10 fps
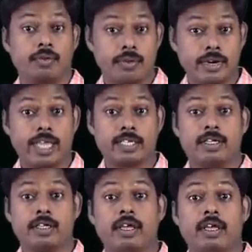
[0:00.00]
Correct.
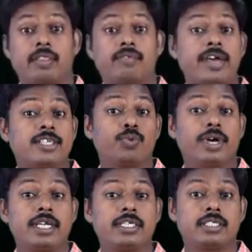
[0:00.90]
The first
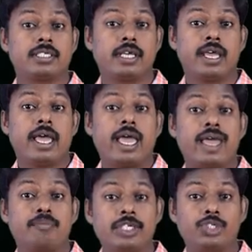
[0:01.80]
one is
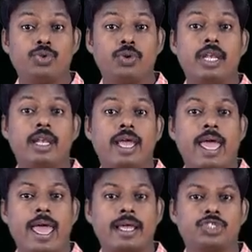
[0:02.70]
habitual
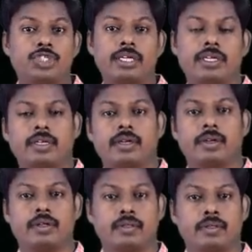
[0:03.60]
action.
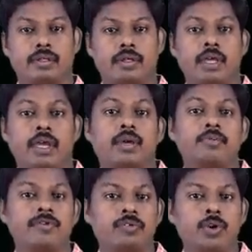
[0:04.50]

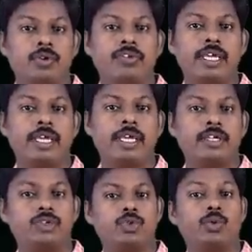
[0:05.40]
Before we get
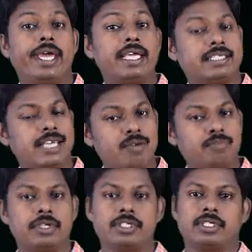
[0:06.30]
into
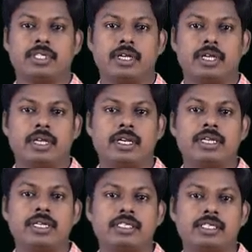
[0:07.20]
examples,
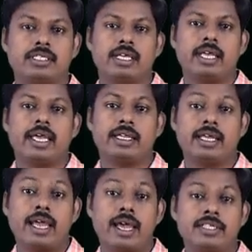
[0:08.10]
let us
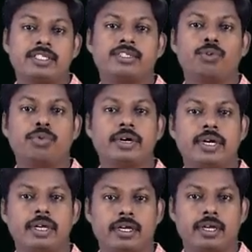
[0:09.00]
analyze the
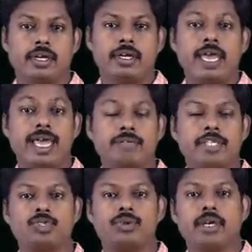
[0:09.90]
word
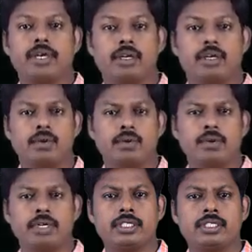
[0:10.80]
habitual.
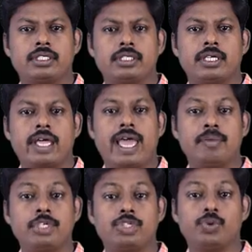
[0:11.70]
What is
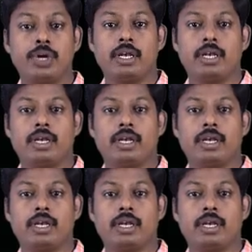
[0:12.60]
habitual?